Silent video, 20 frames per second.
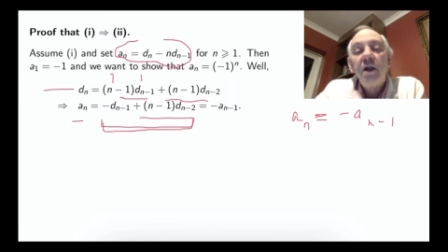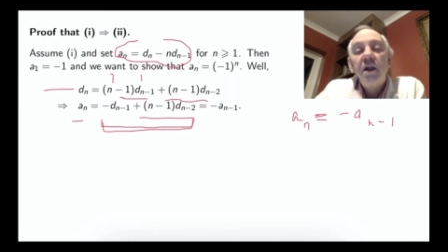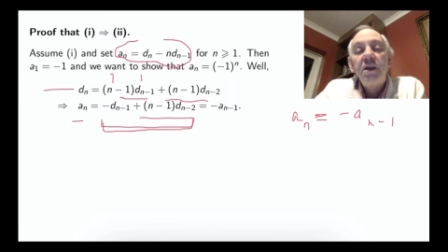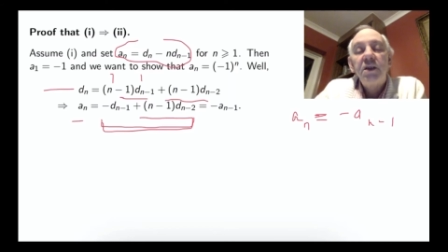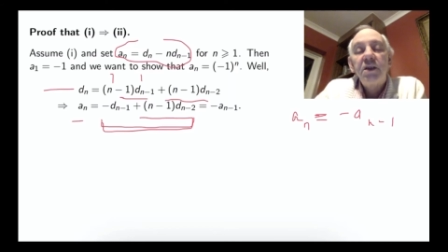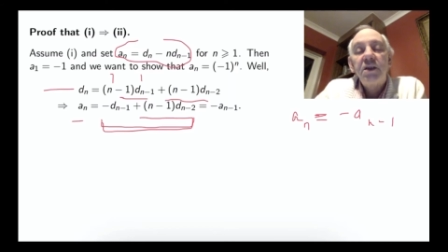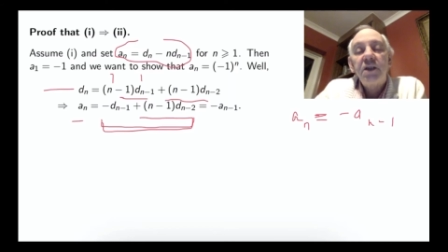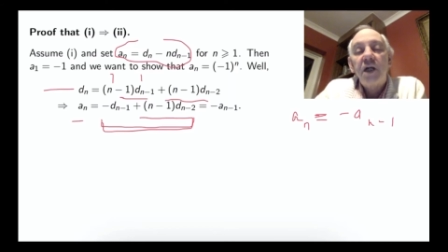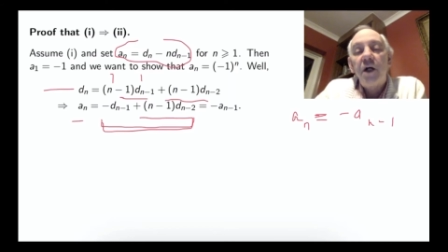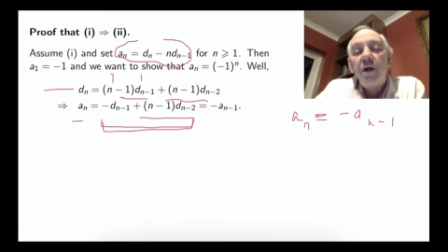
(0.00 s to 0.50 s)

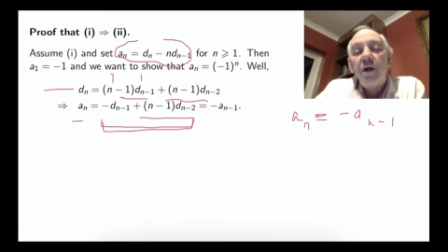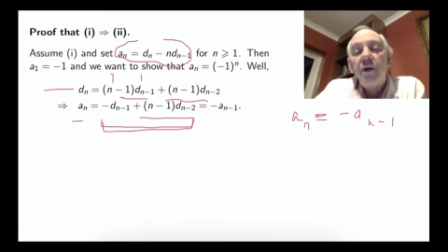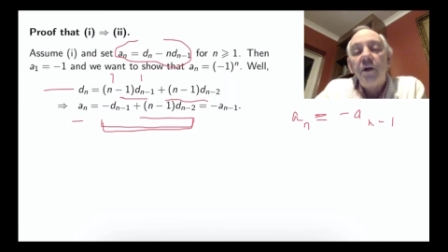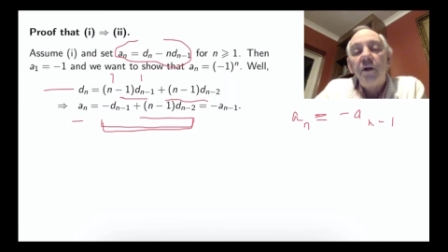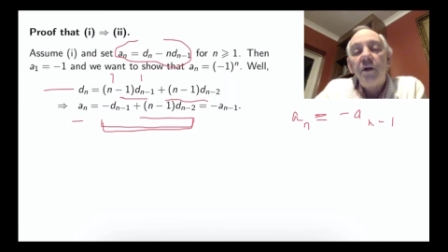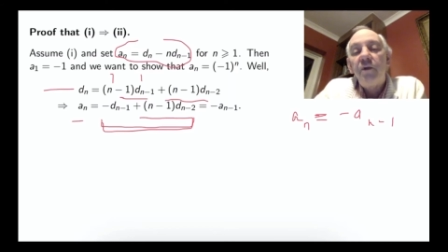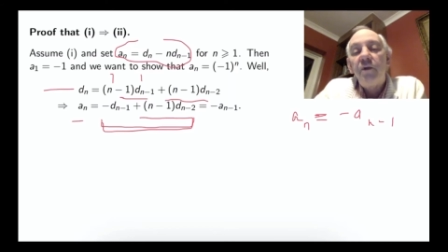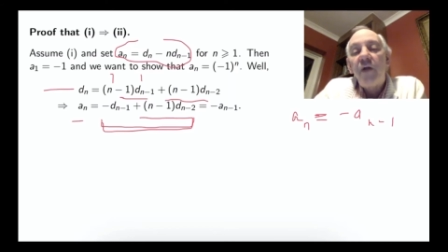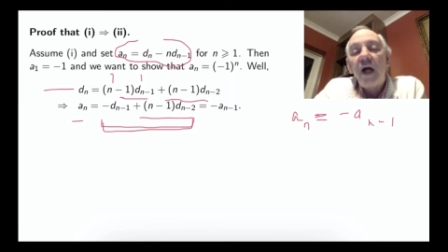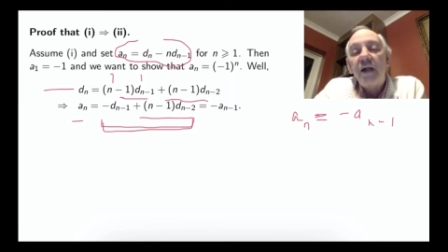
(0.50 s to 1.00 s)
so
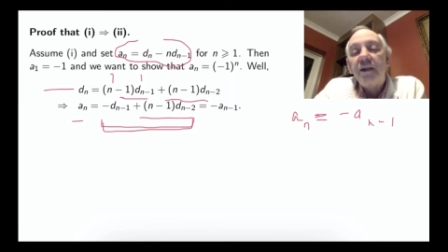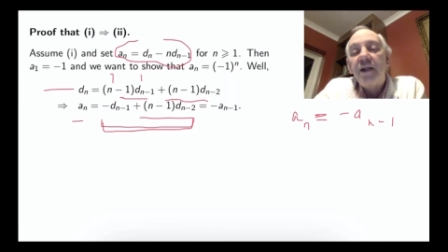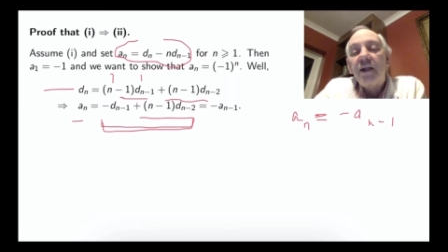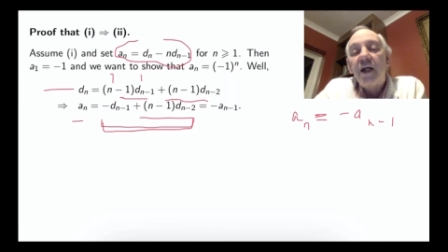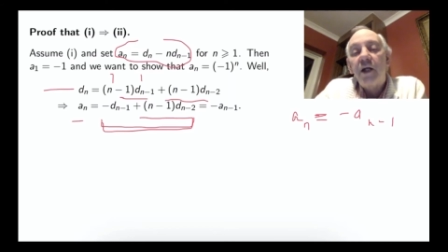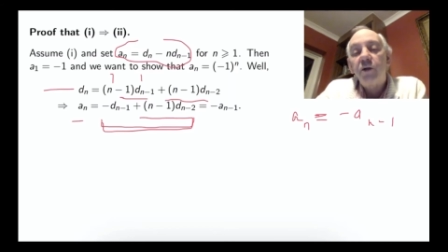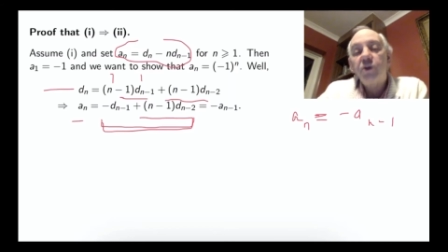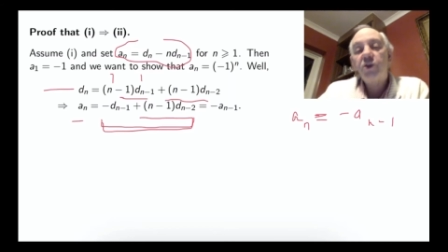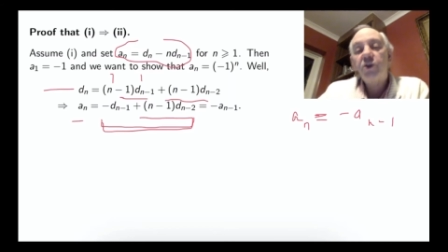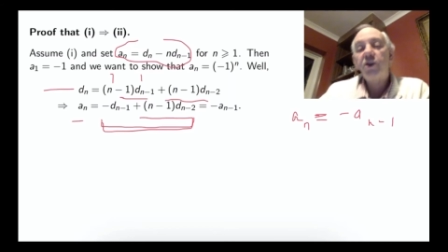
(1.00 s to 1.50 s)
that
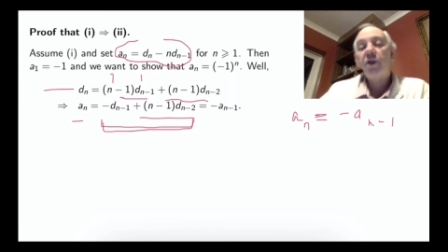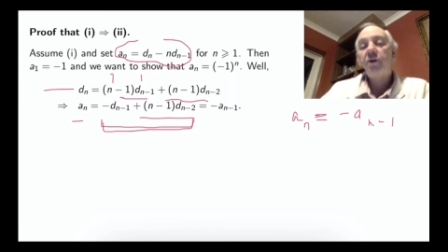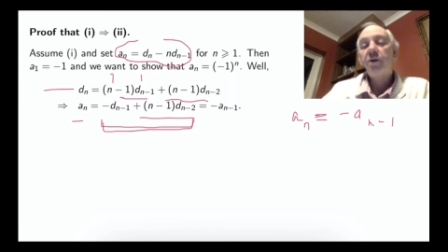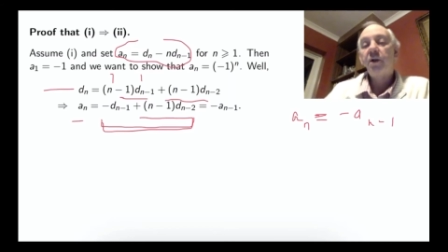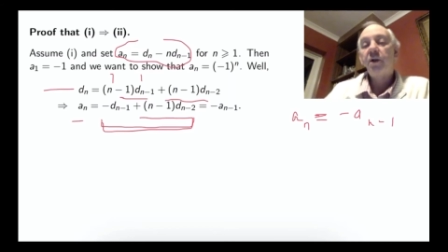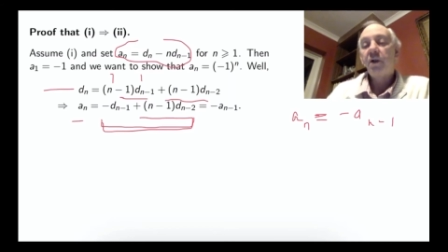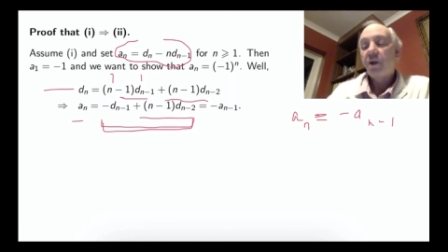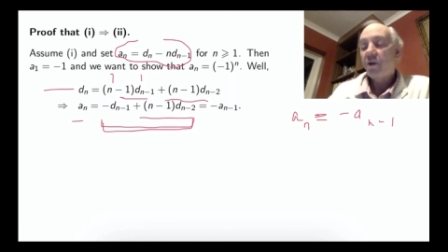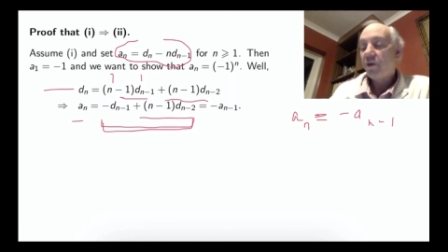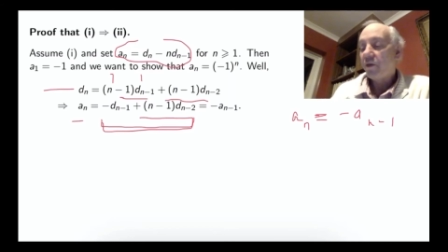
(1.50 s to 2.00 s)
tells you
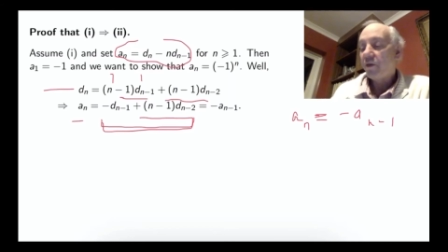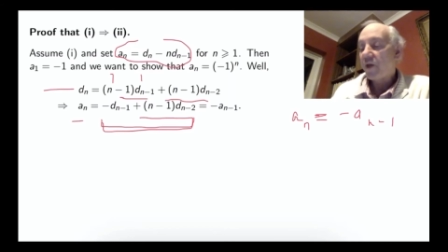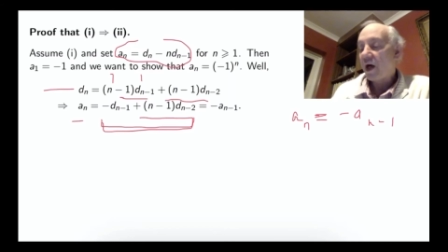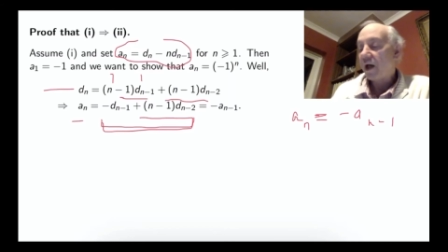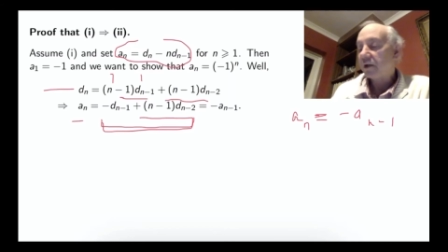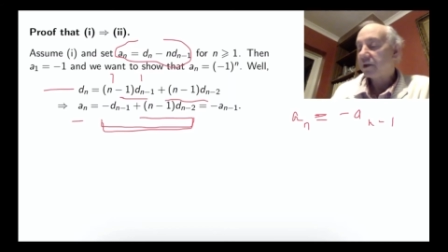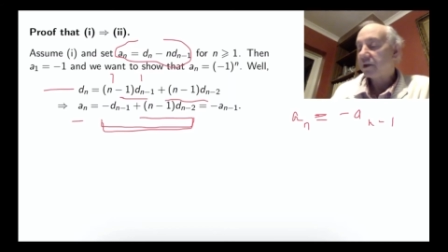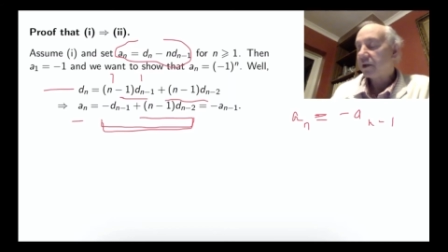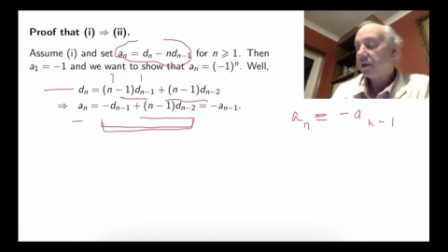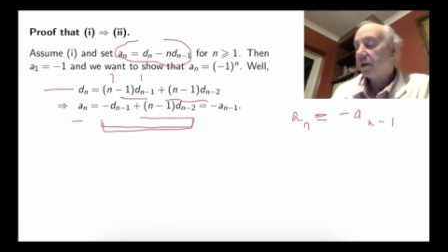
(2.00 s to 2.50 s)

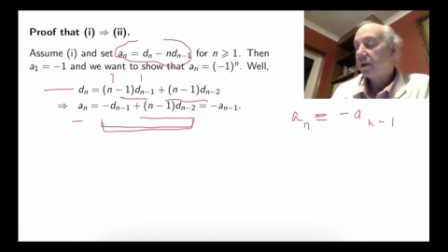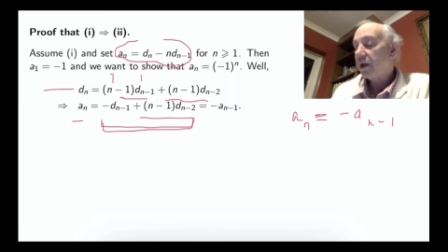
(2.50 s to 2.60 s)
that